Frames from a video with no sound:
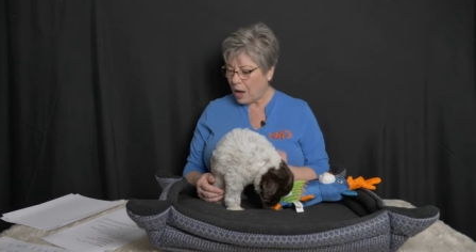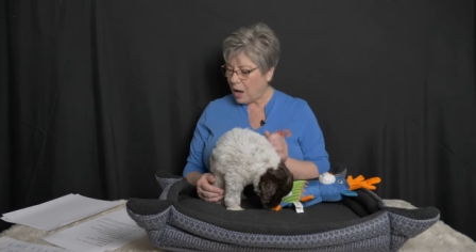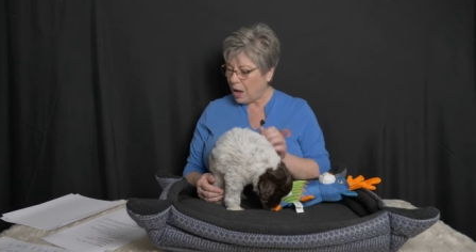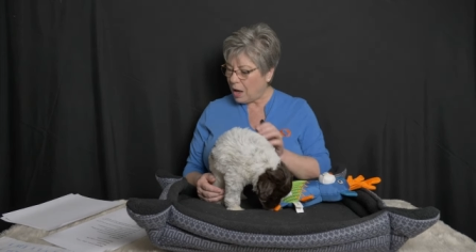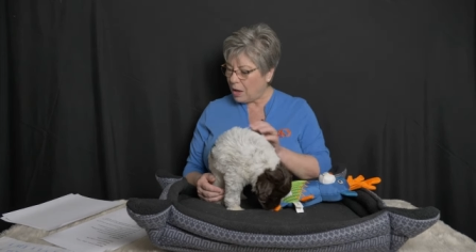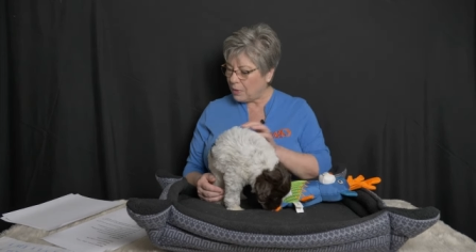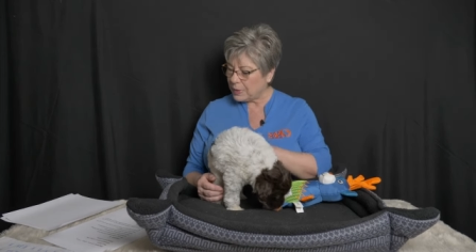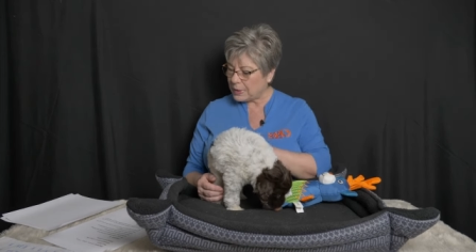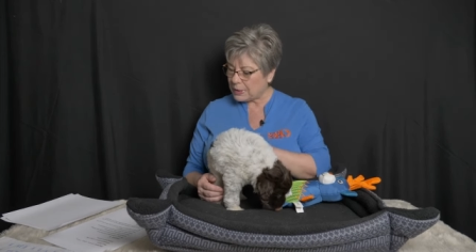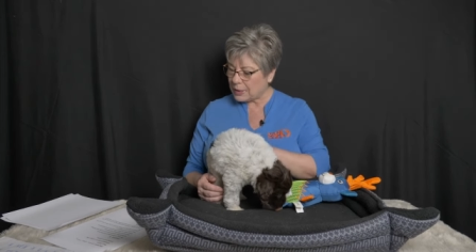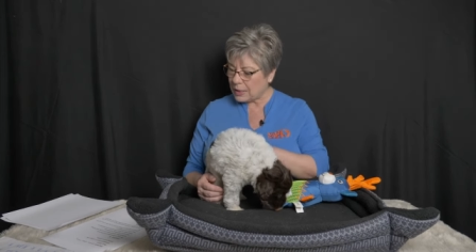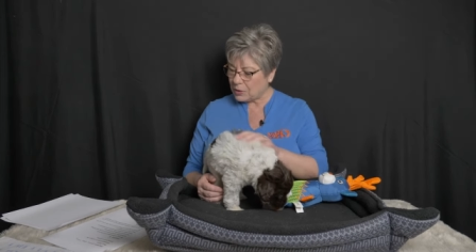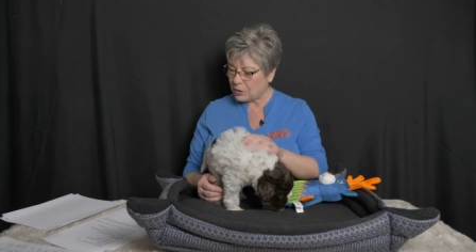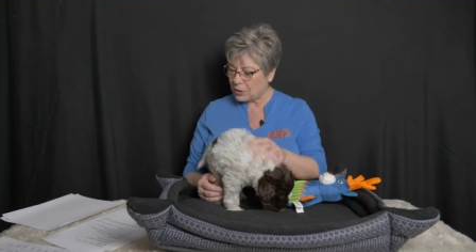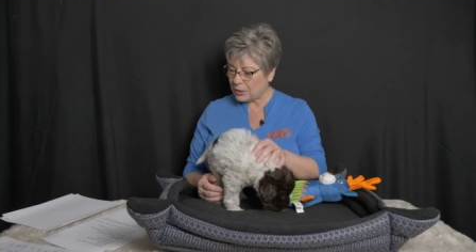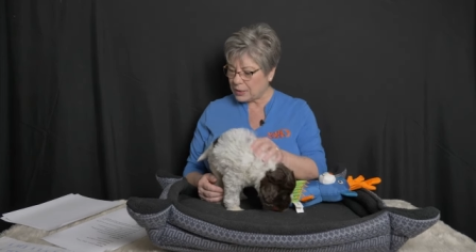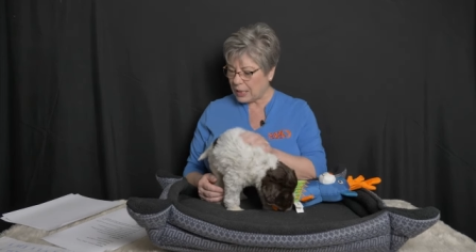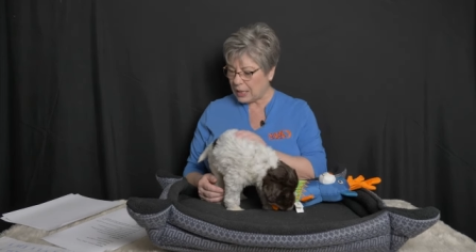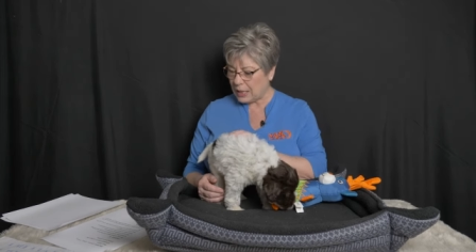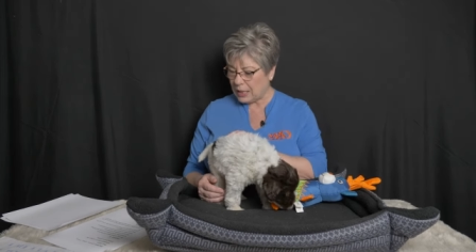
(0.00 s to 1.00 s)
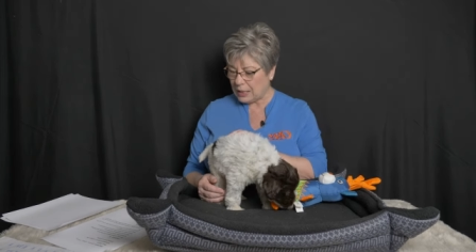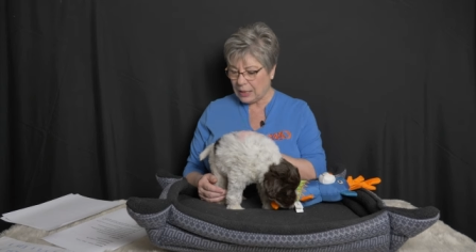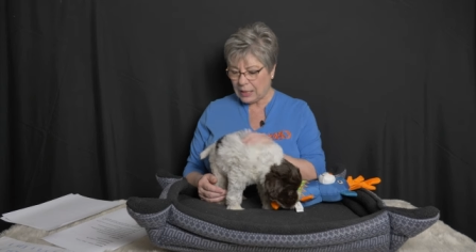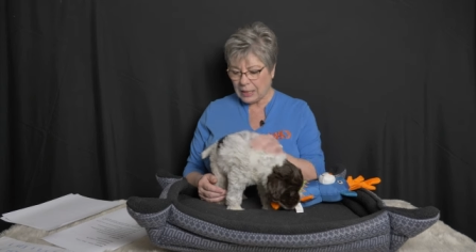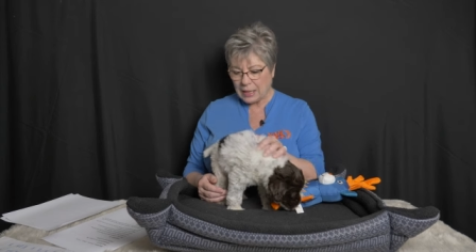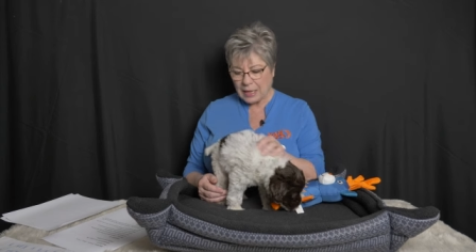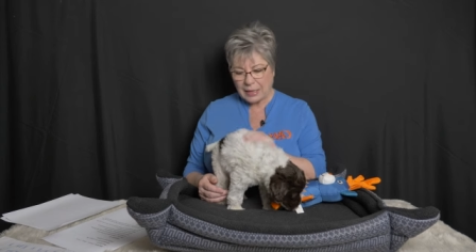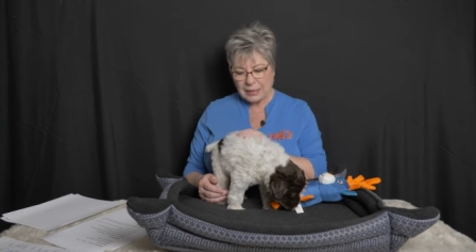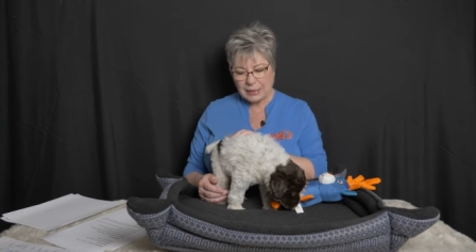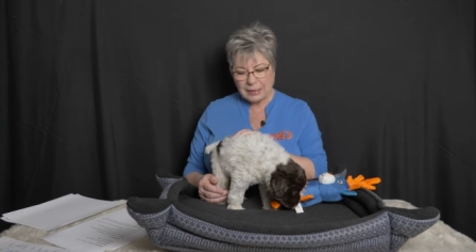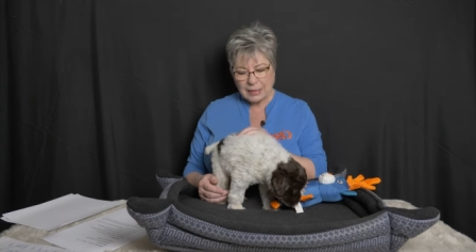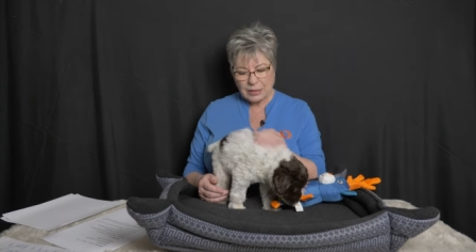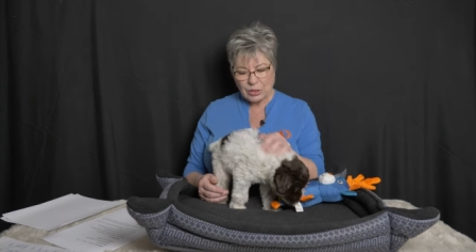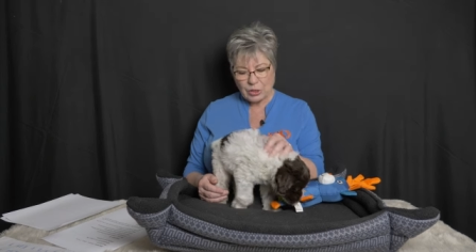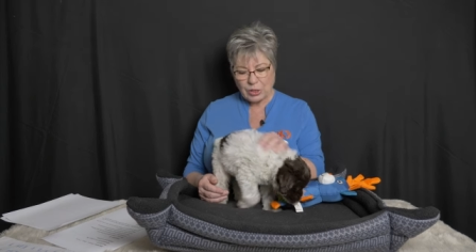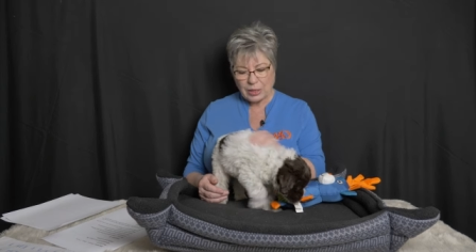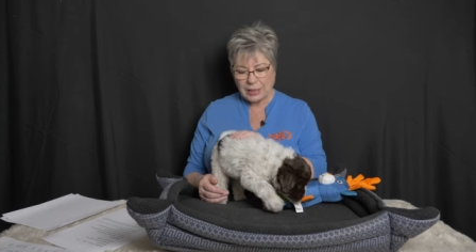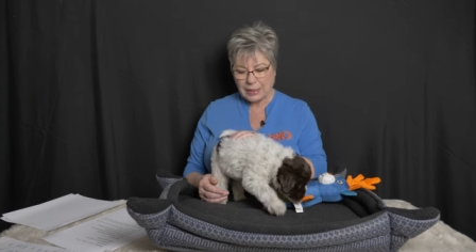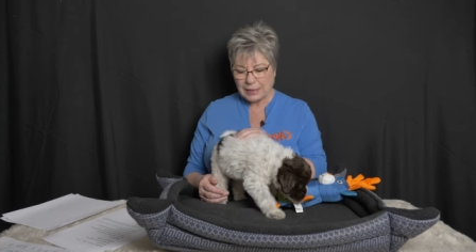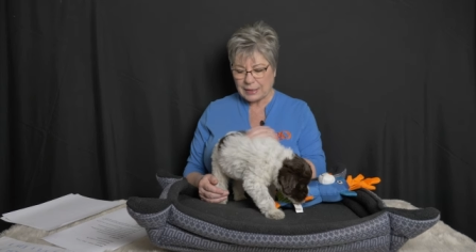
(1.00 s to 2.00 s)
always entertaining us, and
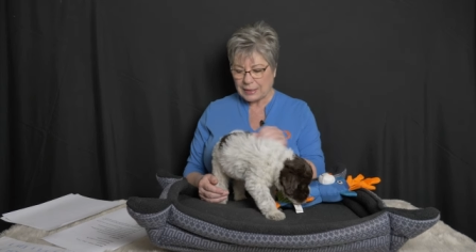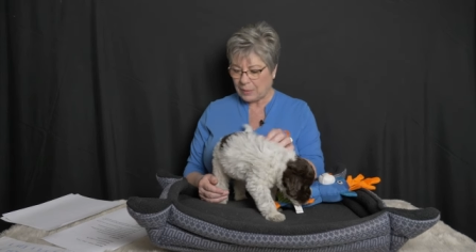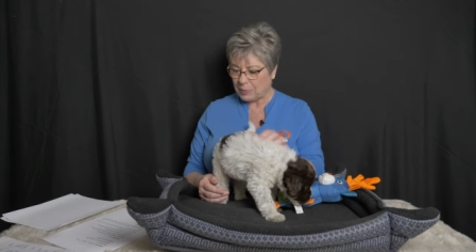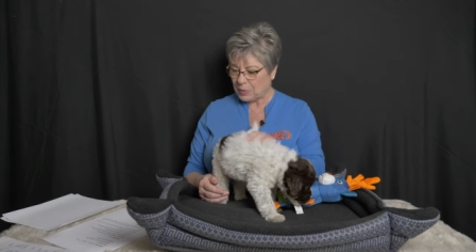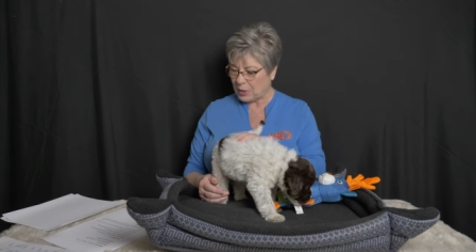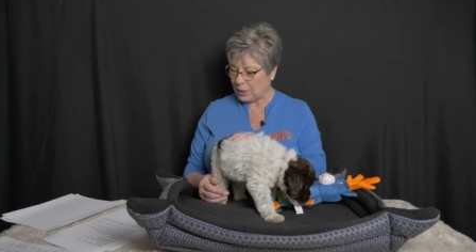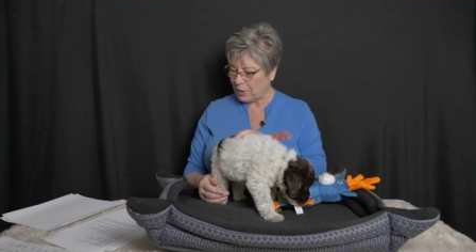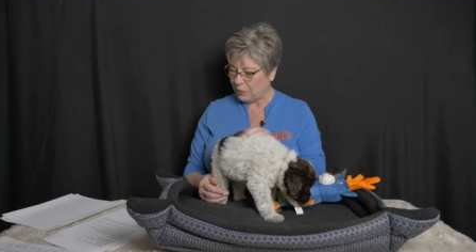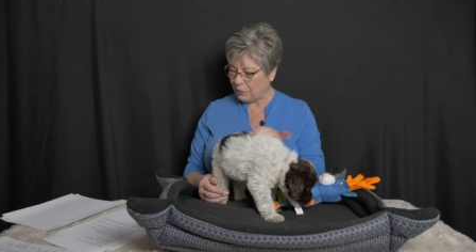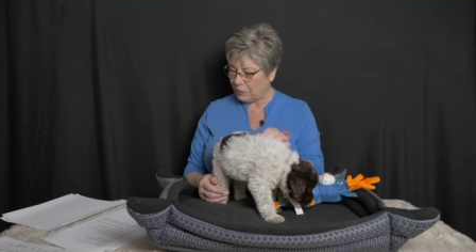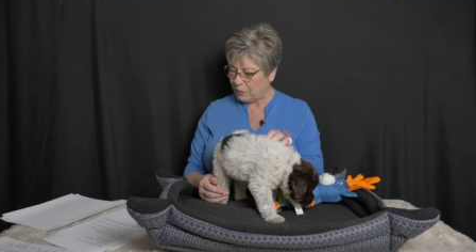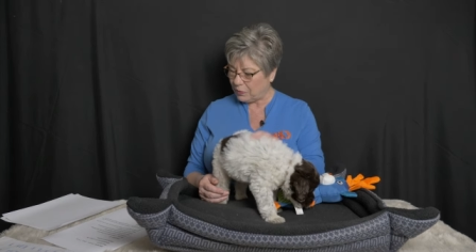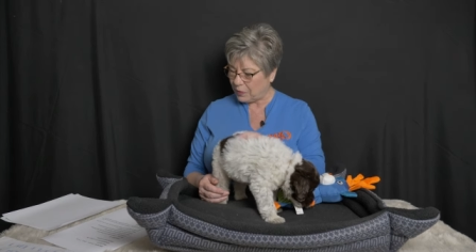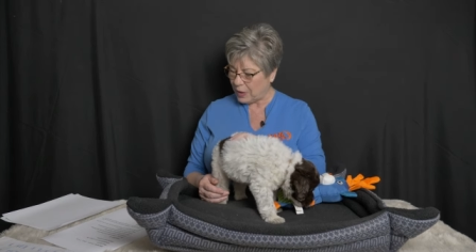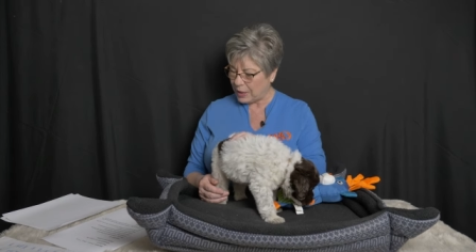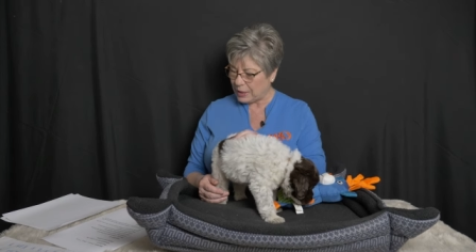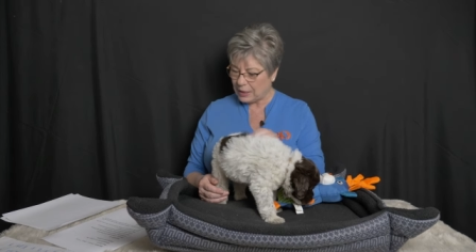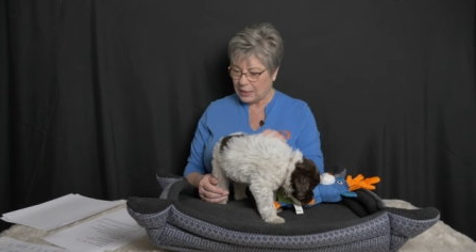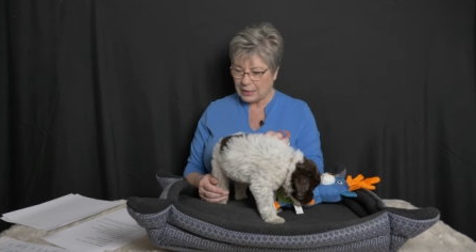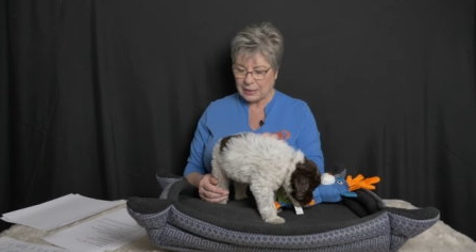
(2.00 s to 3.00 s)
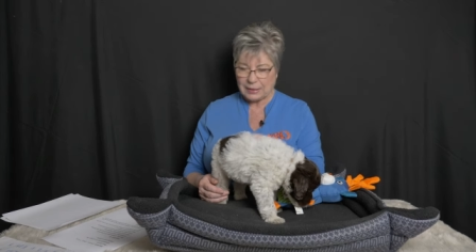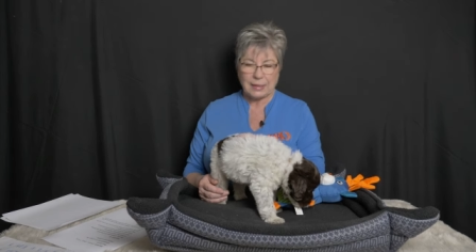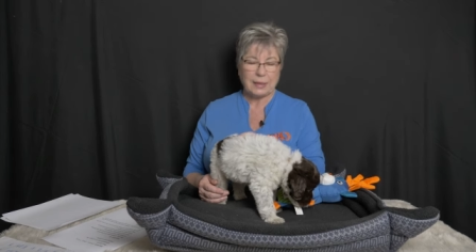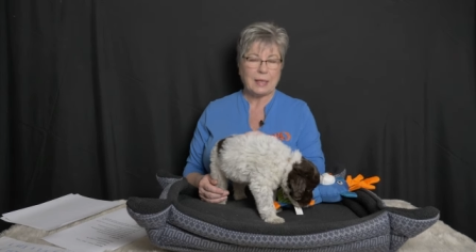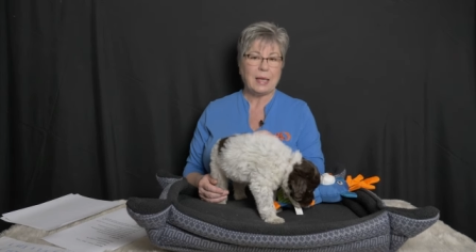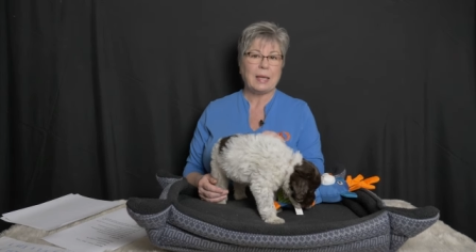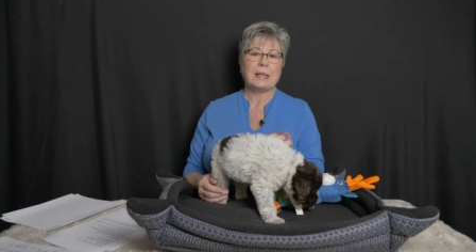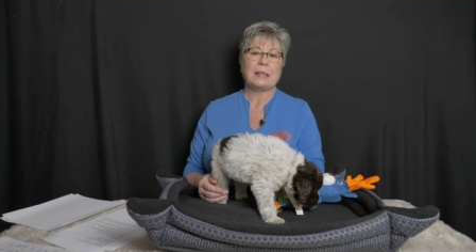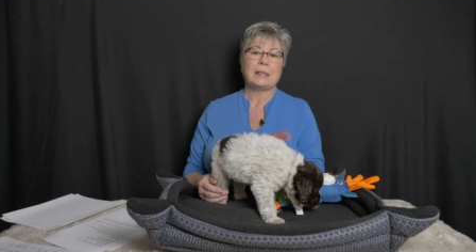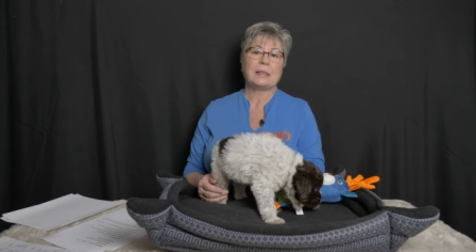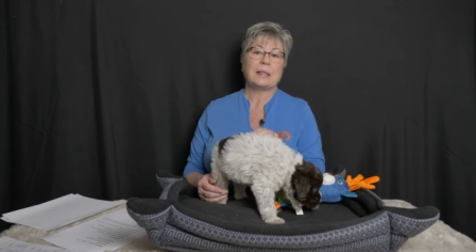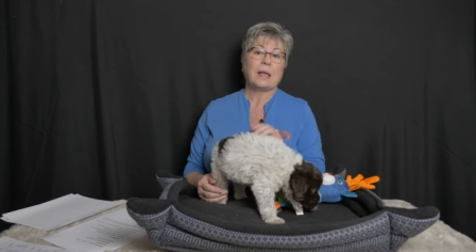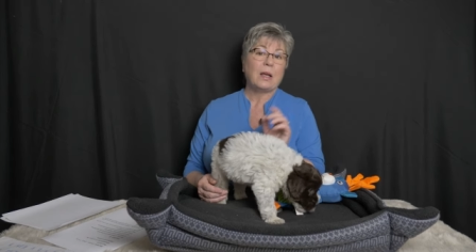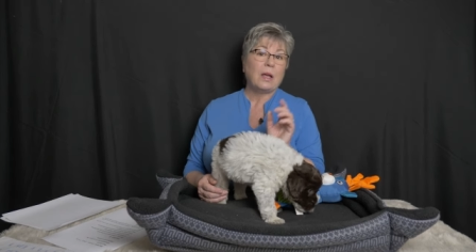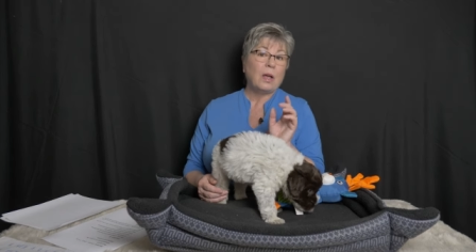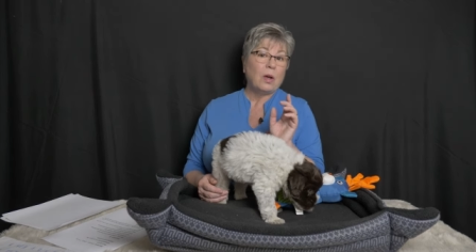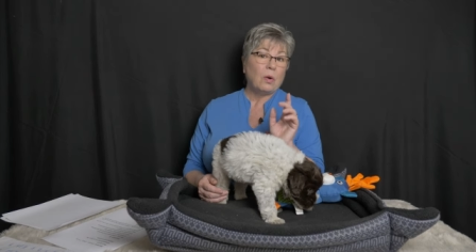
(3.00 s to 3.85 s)
she gets up to the funniest things.